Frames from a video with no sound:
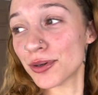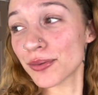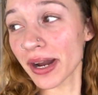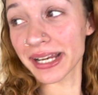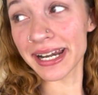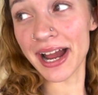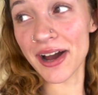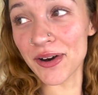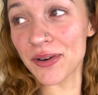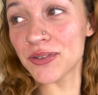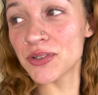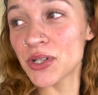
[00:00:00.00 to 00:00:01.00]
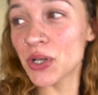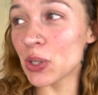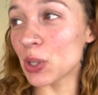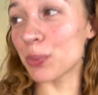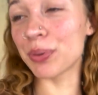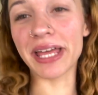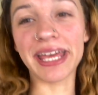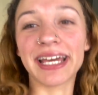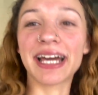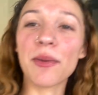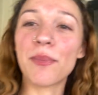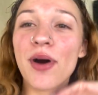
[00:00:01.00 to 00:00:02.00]
right now. We're playing
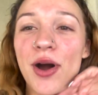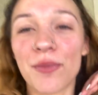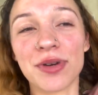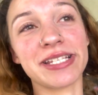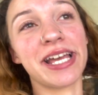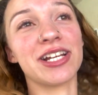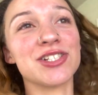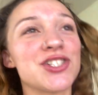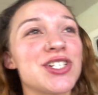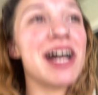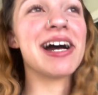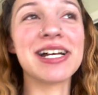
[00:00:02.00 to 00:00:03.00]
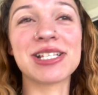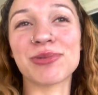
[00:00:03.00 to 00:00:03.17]
cup home. We're taking shots.